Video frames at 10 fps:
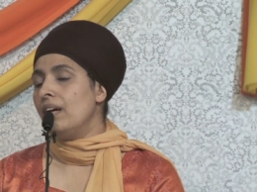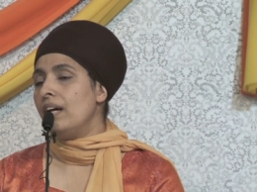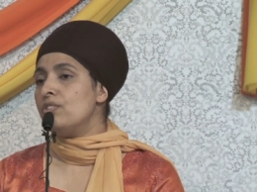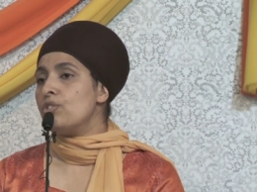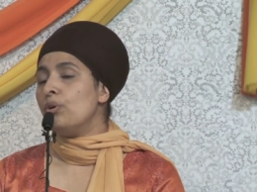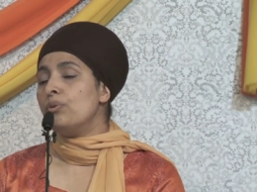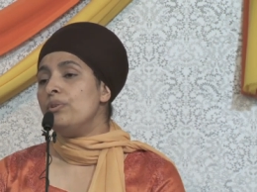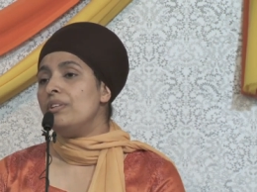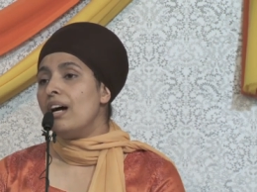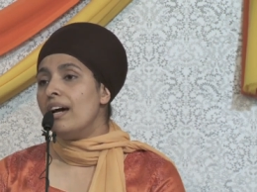And so
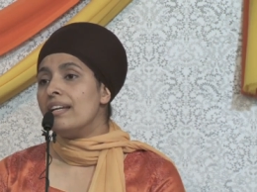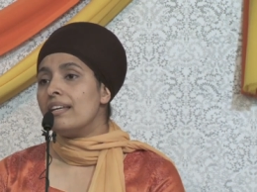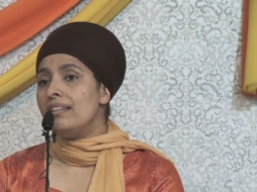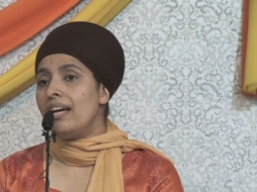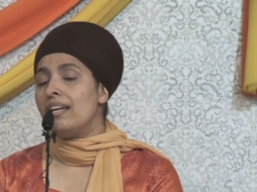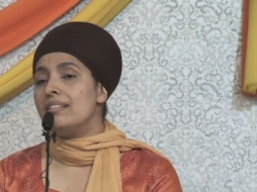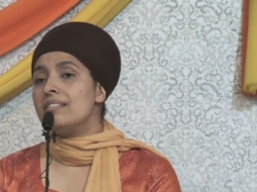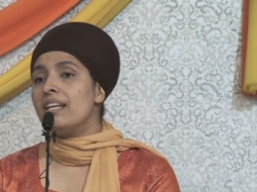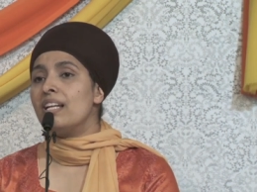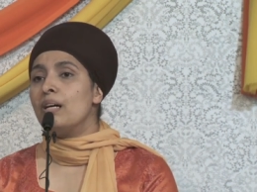Guru Nanak then
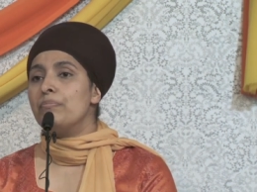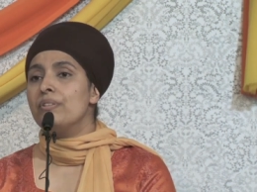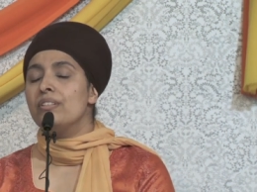set up